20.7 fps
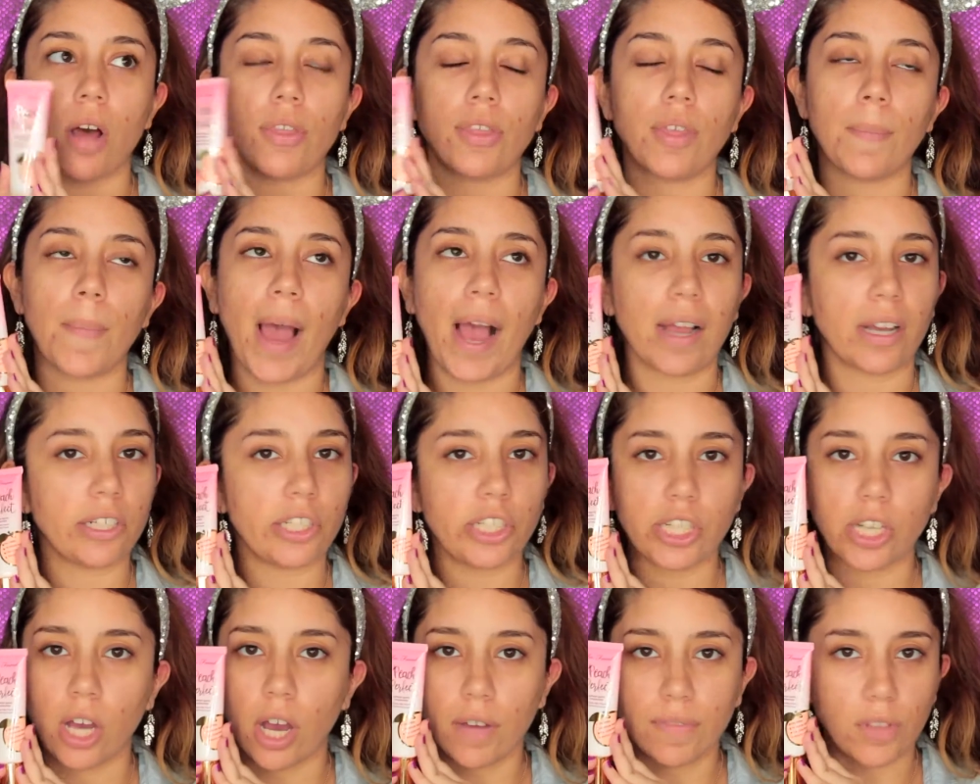The
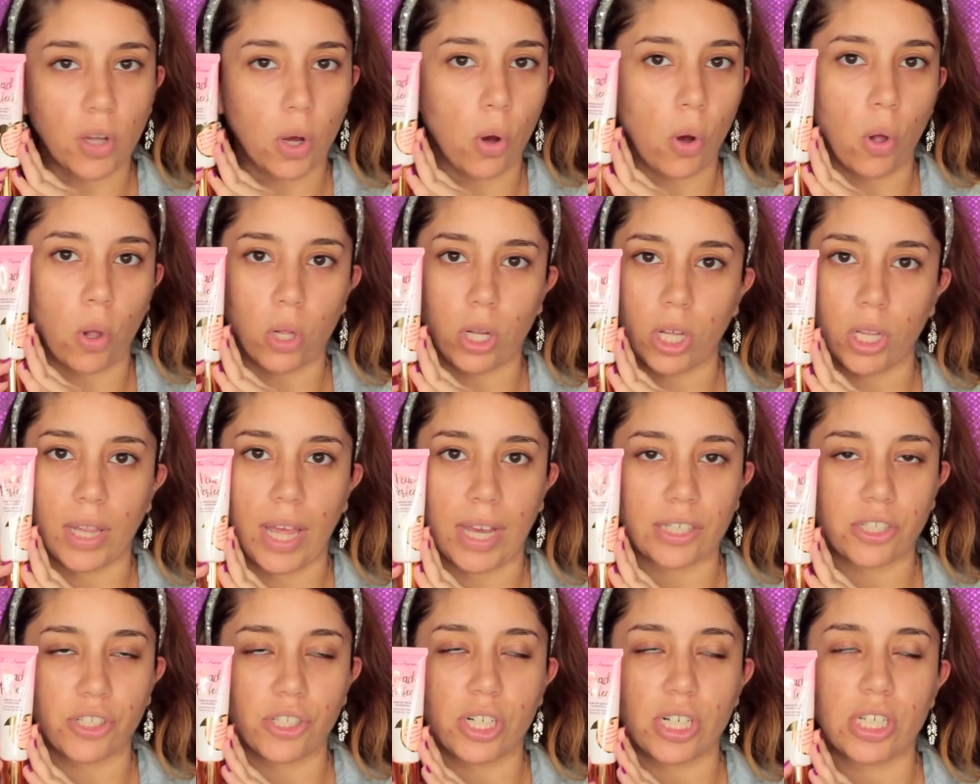packaging of the whole
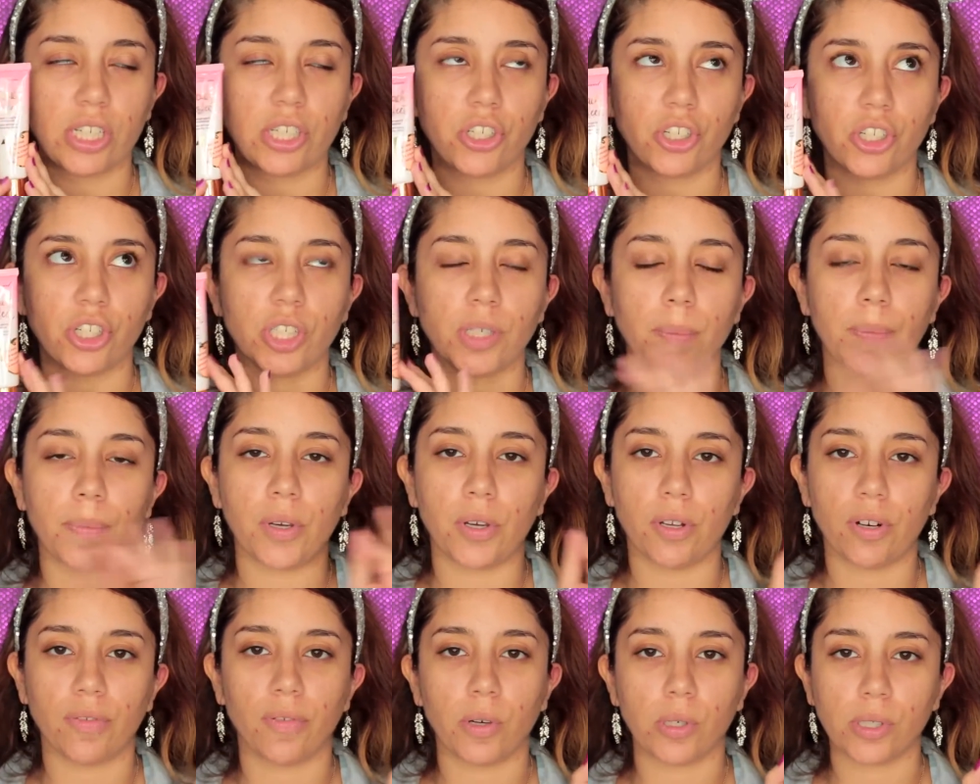collection is just
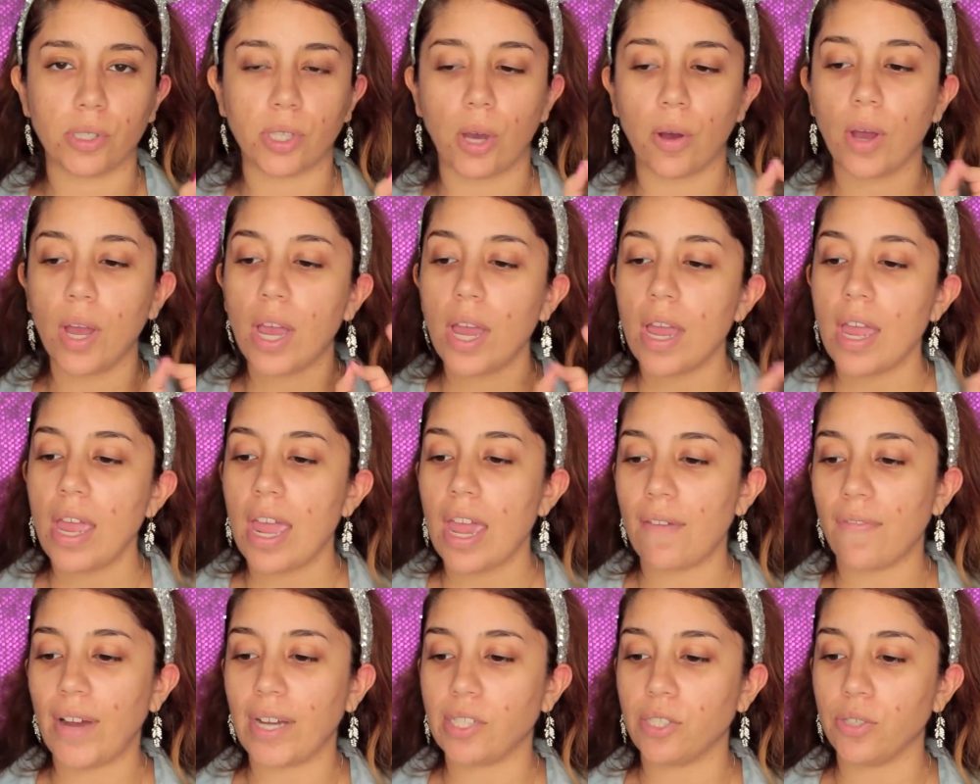beautiful. So
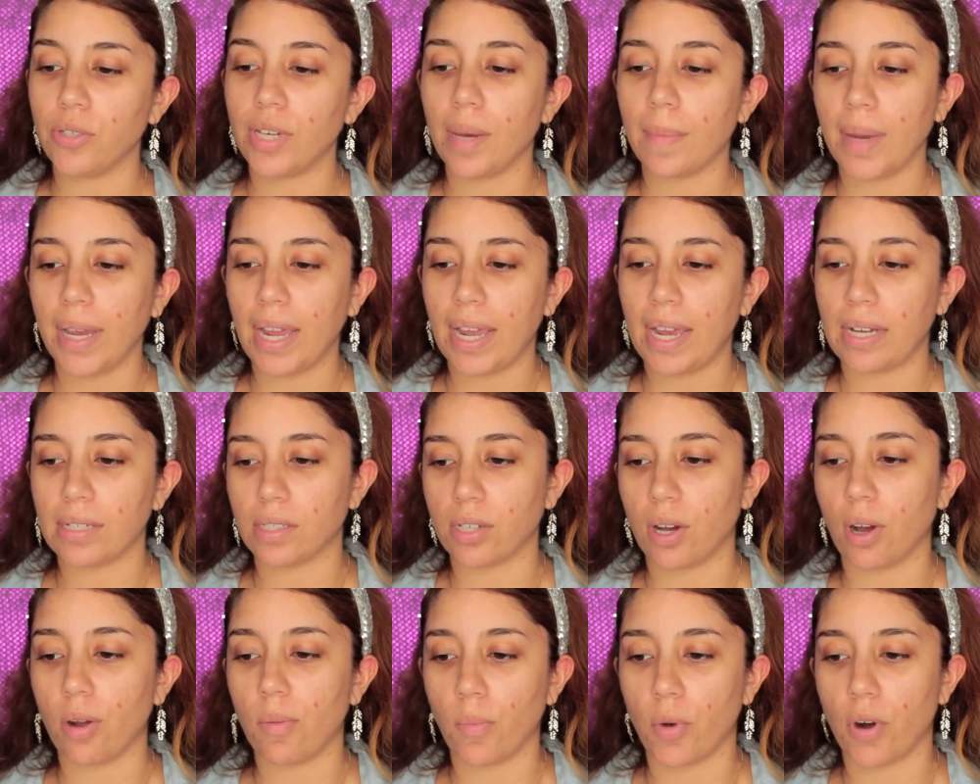if I do get my hands
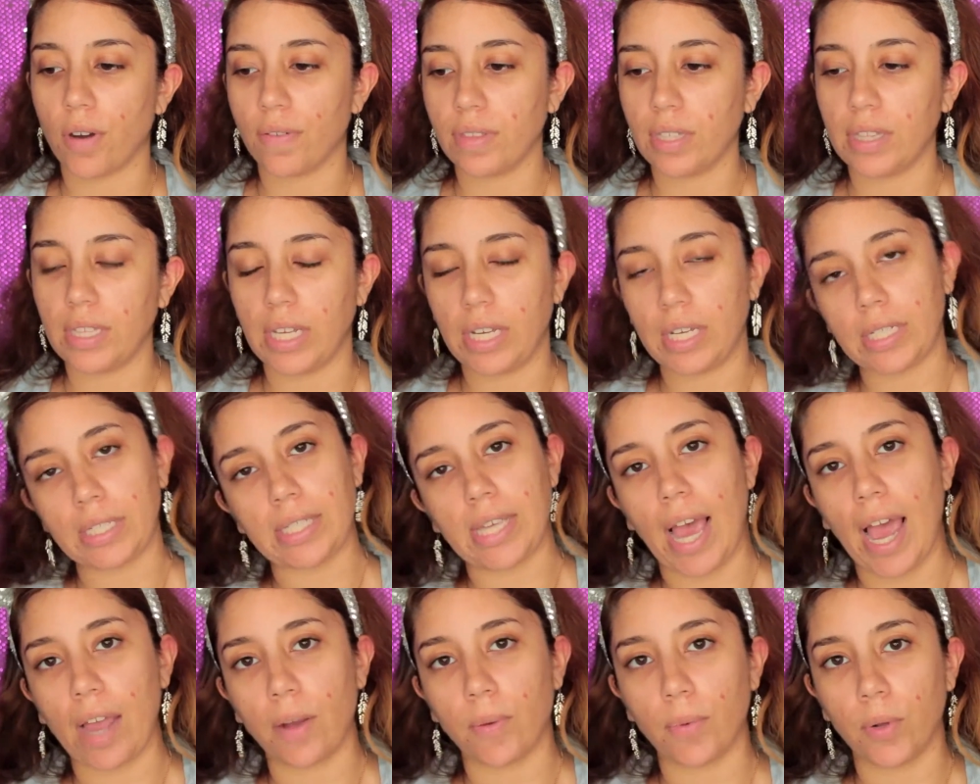on more of the things,
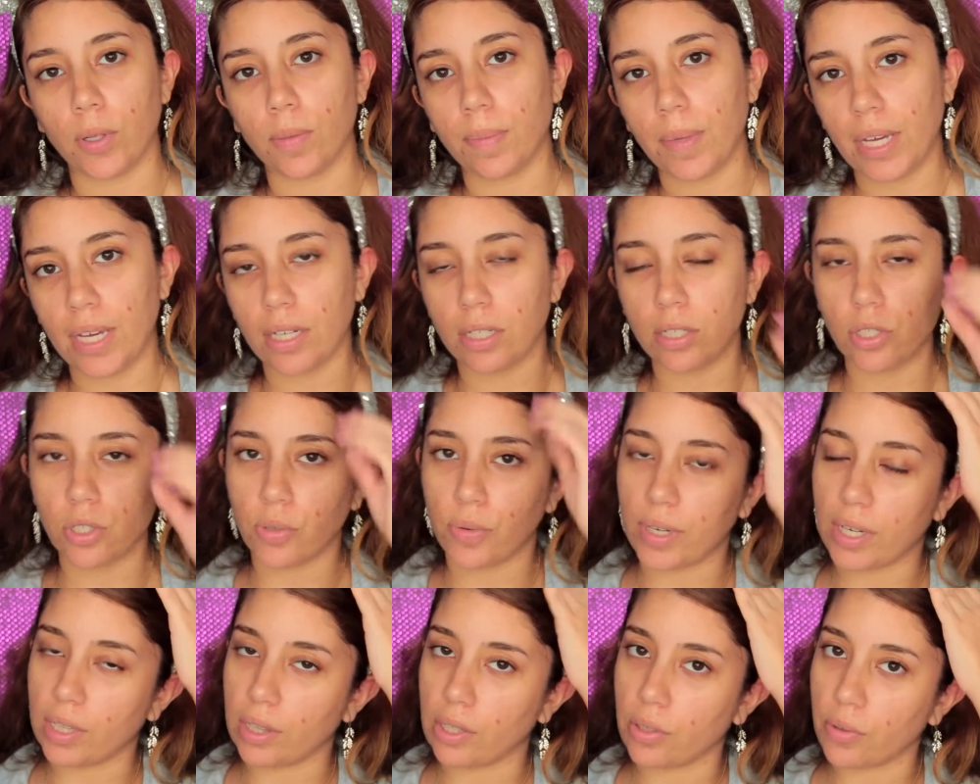I will be
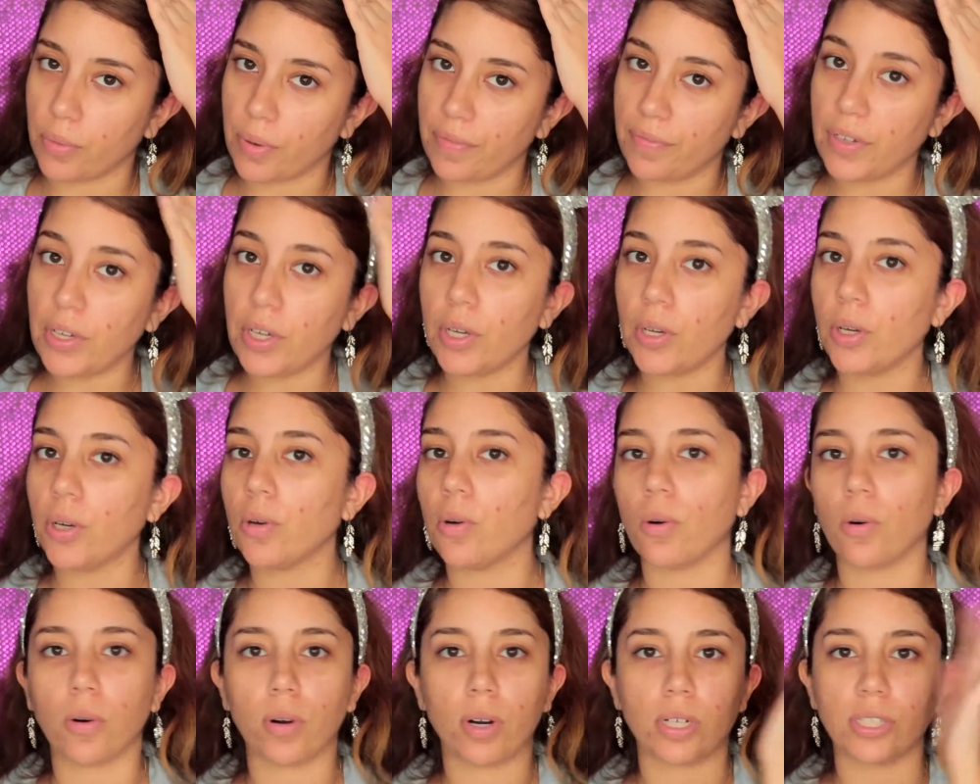doing a little review
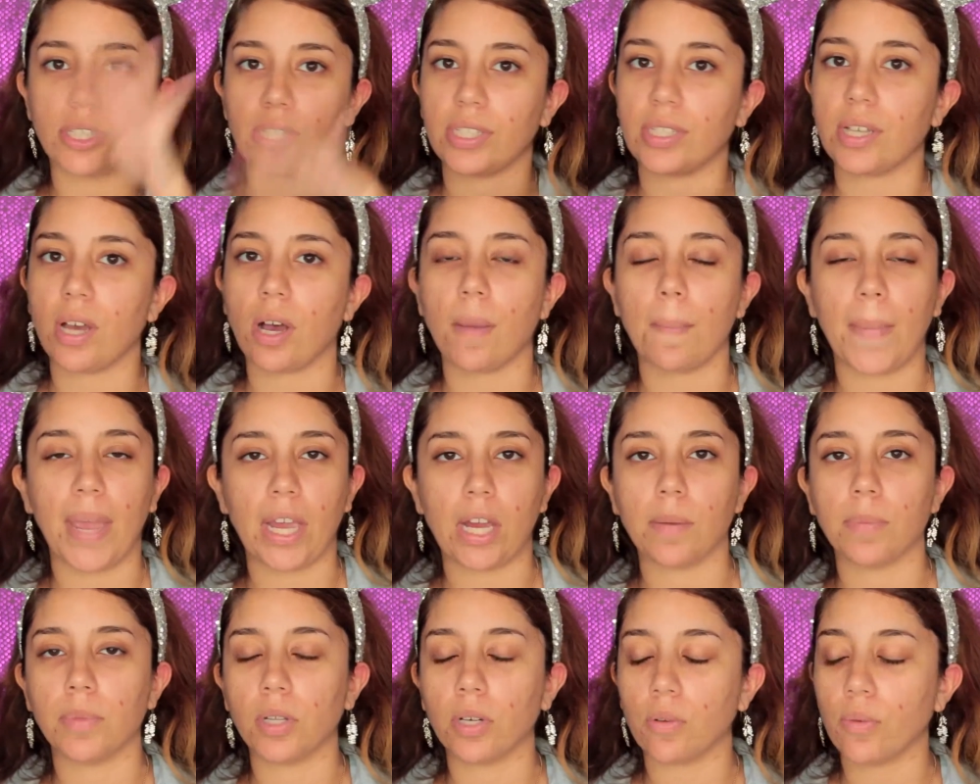or just a
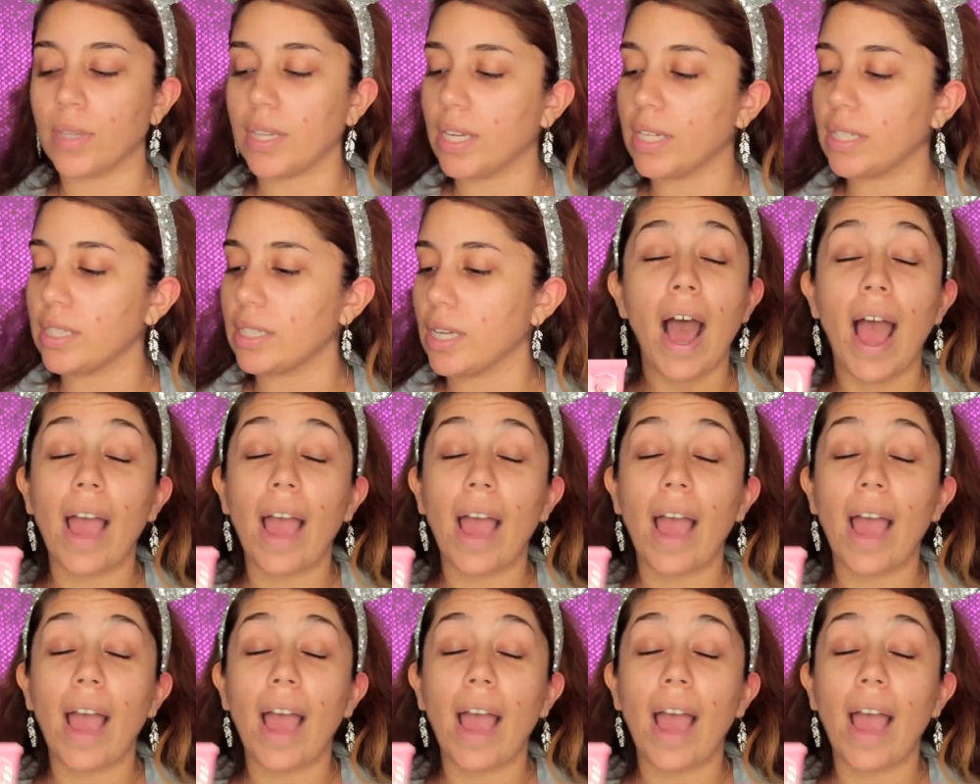makeup look with it.